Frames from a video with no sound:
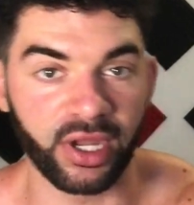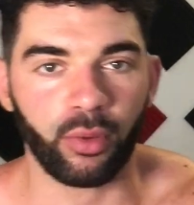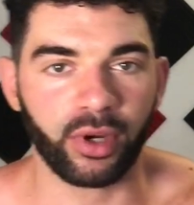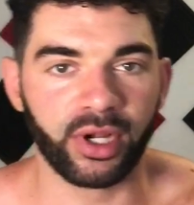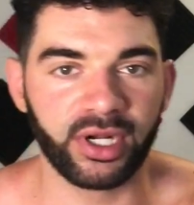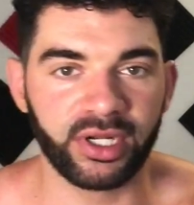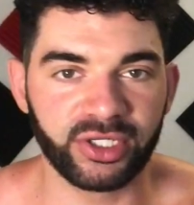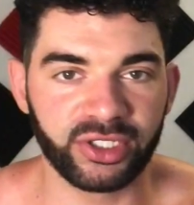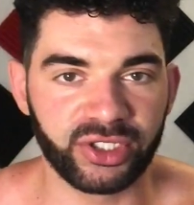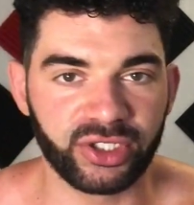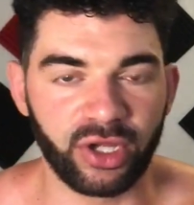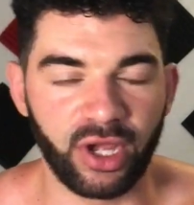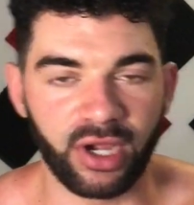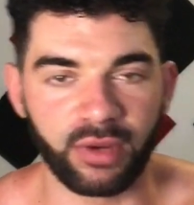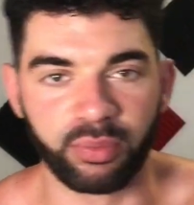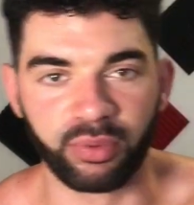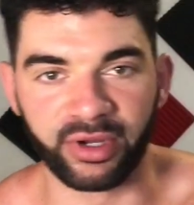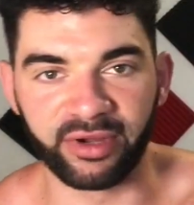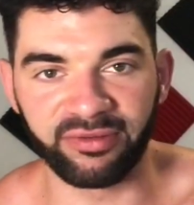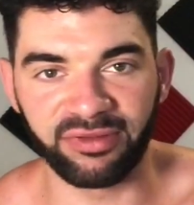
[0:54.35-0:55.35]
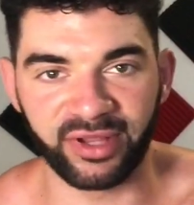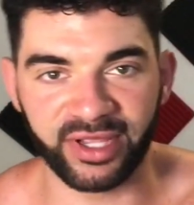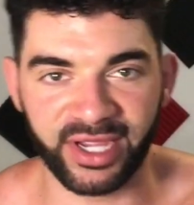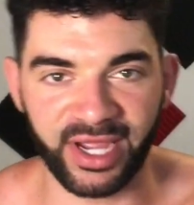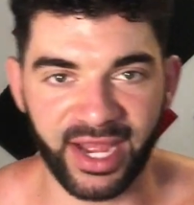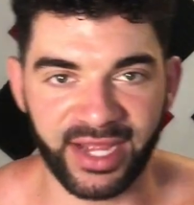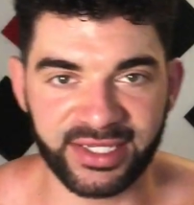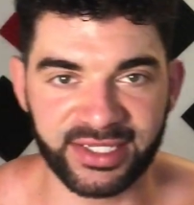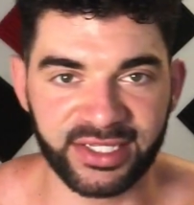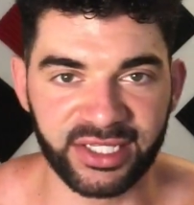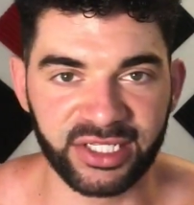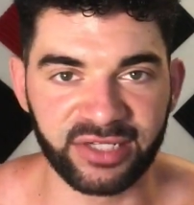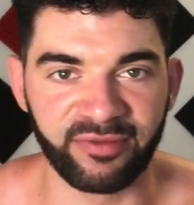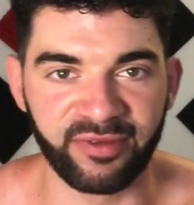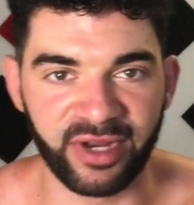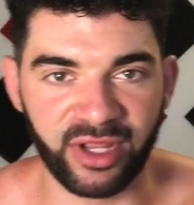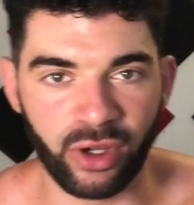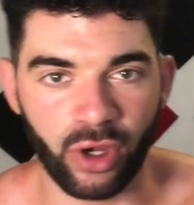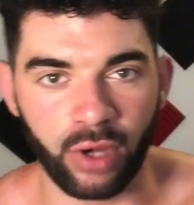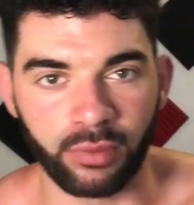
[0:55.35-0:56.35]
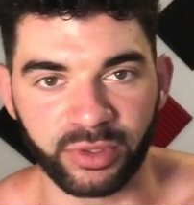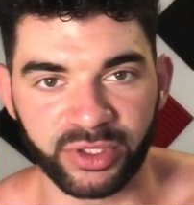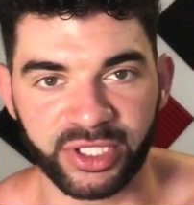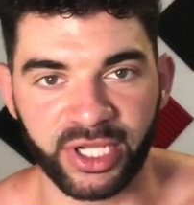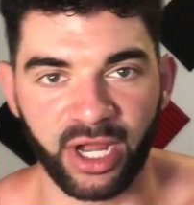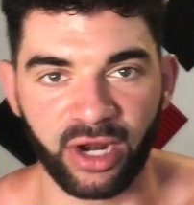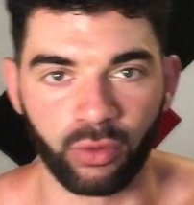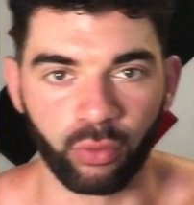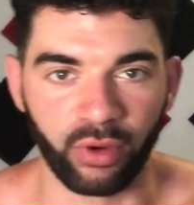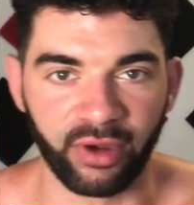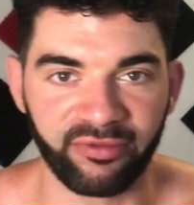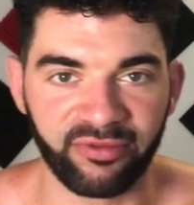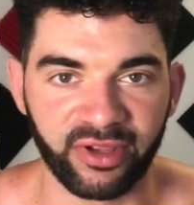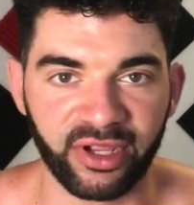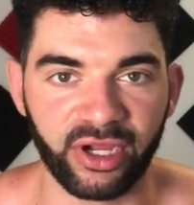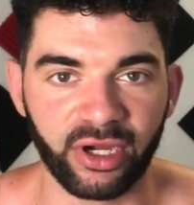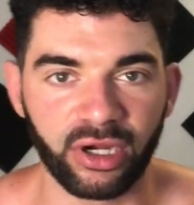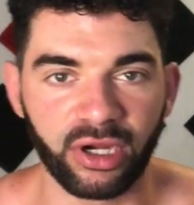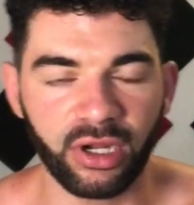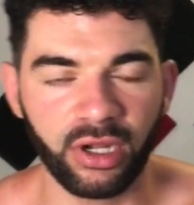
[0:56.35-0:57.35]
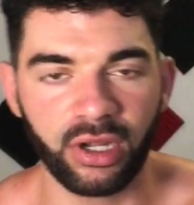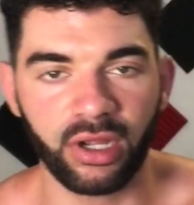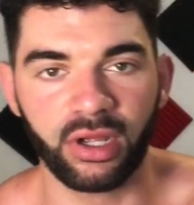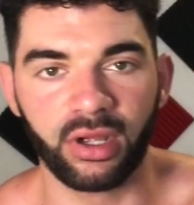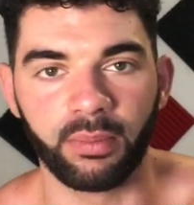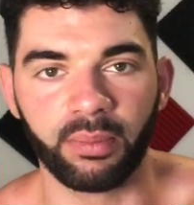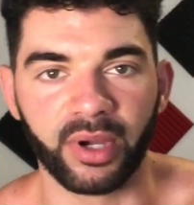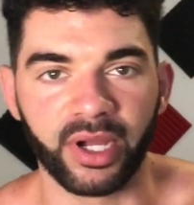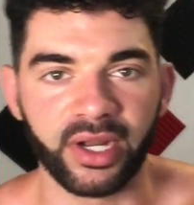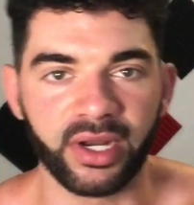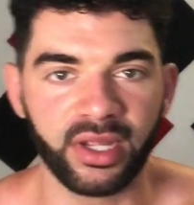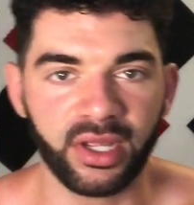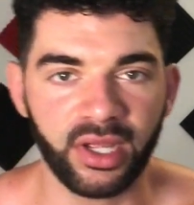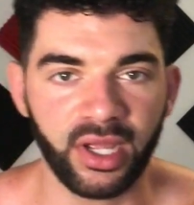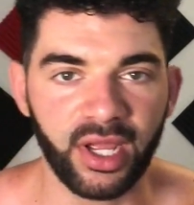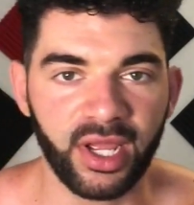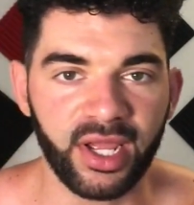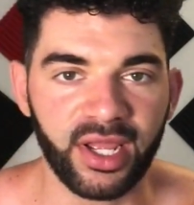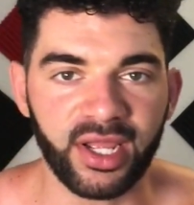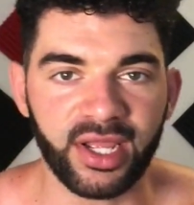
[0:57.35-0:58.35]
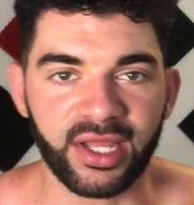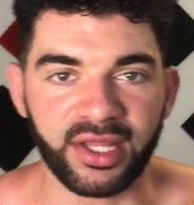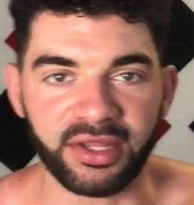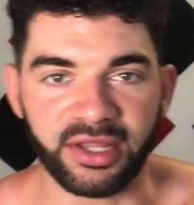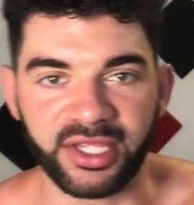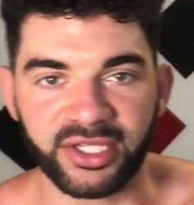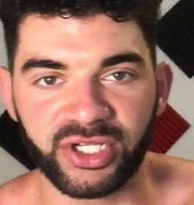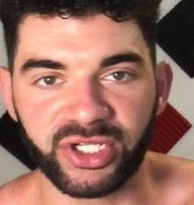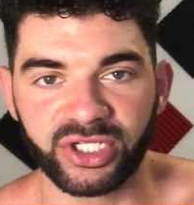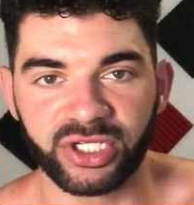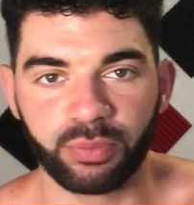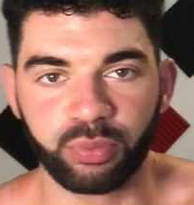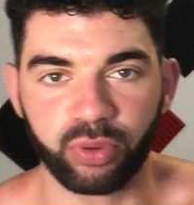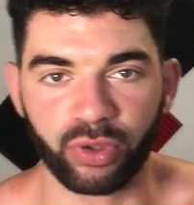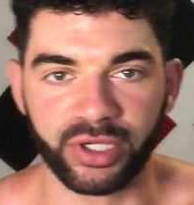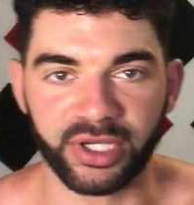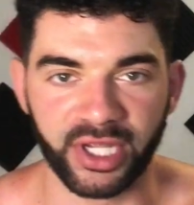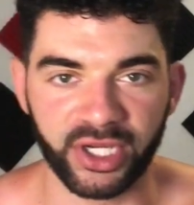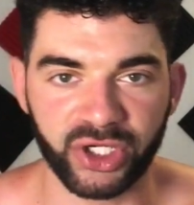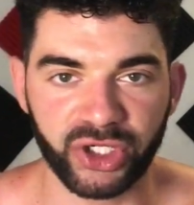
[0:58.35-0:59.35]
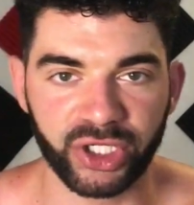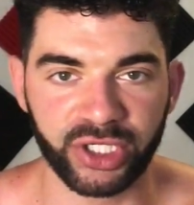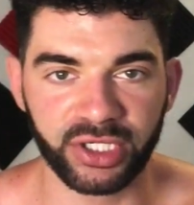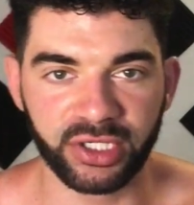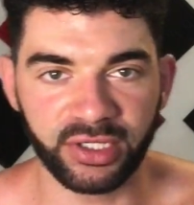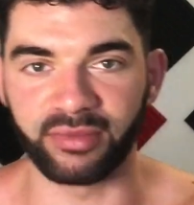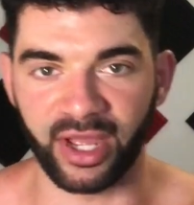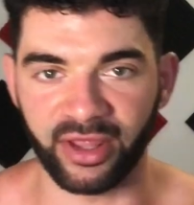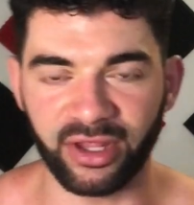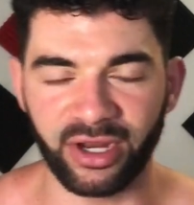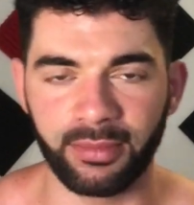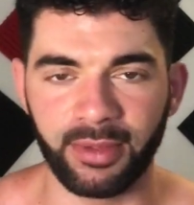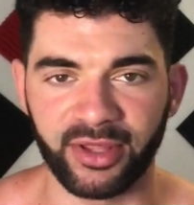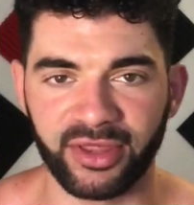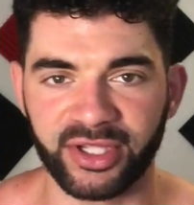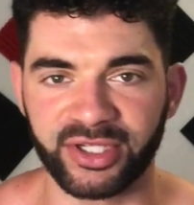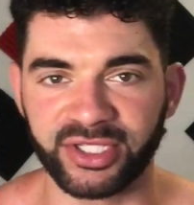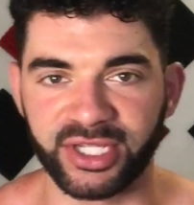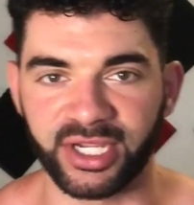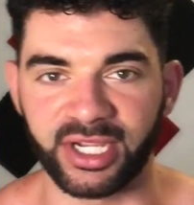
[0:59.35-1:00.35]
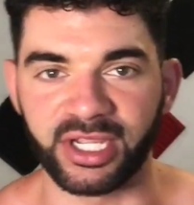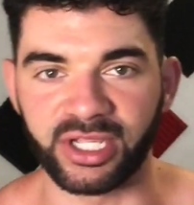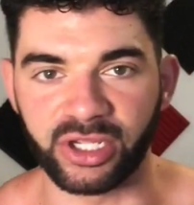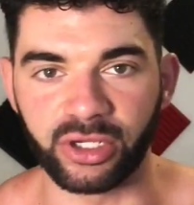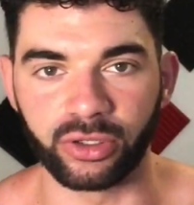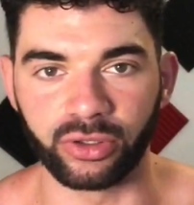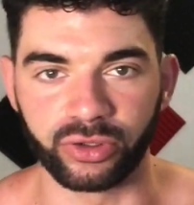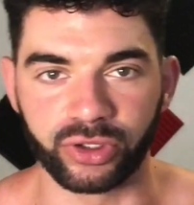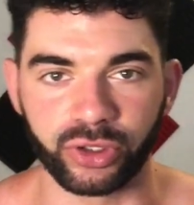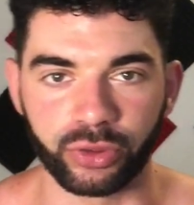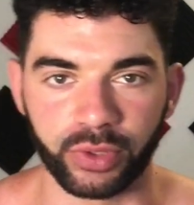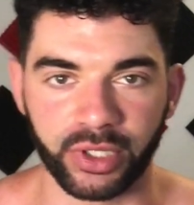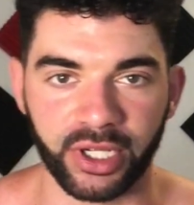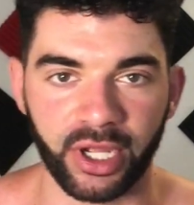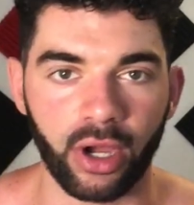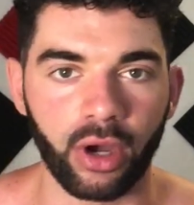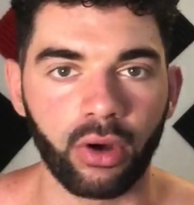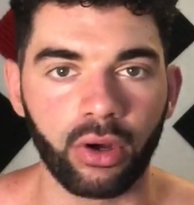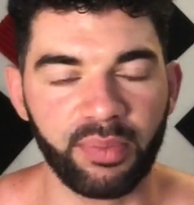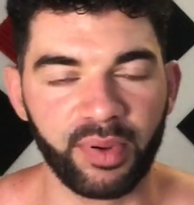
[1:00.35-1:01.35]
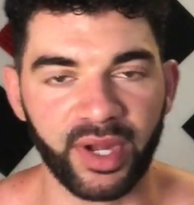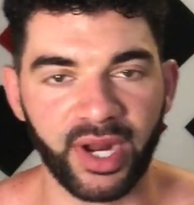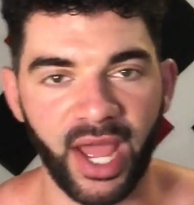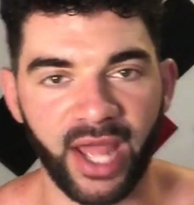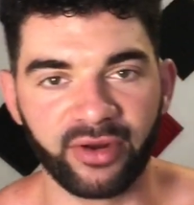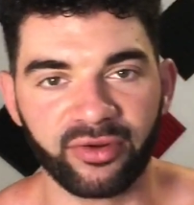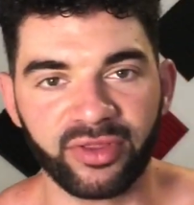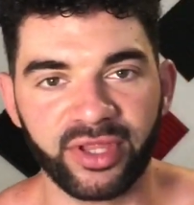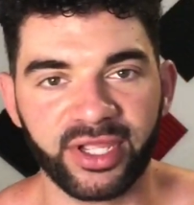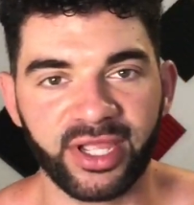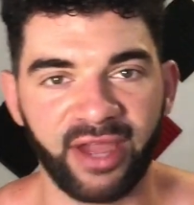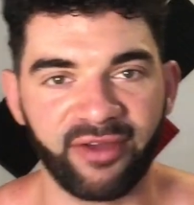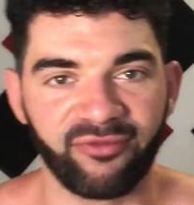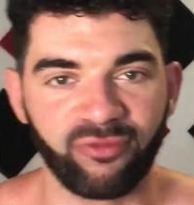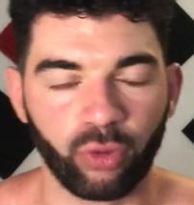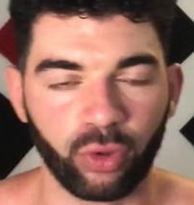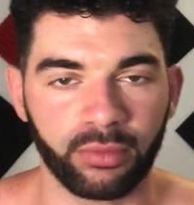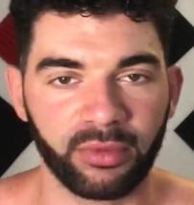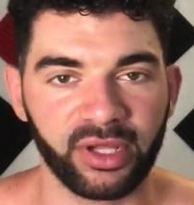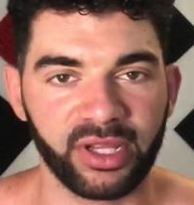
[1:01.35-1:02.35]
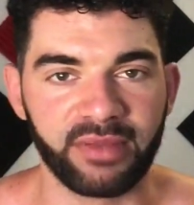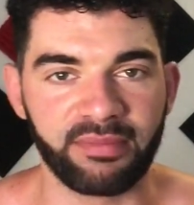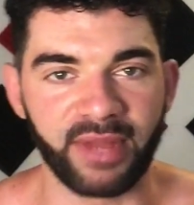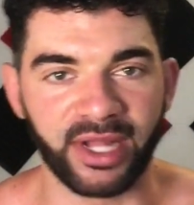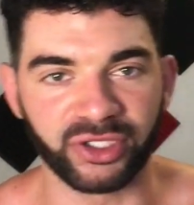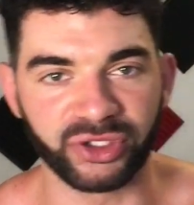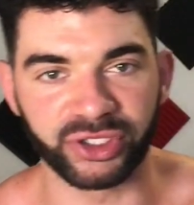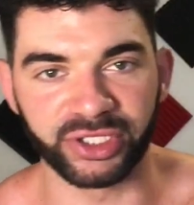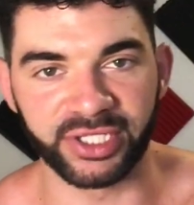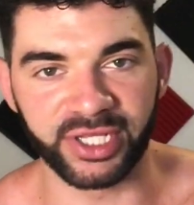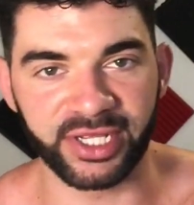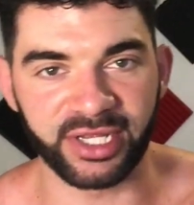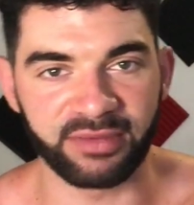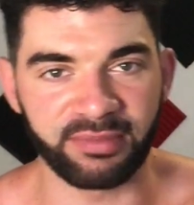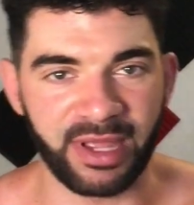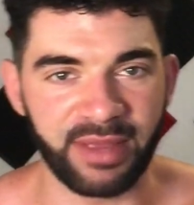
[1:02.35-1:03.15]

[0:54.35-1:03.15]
We're gonna just talk briefly, guys, in this video. I'm just kind of riffing here, but this is a prediction. I thought about this like a year or two ago, but I don't think I formally mentioned it.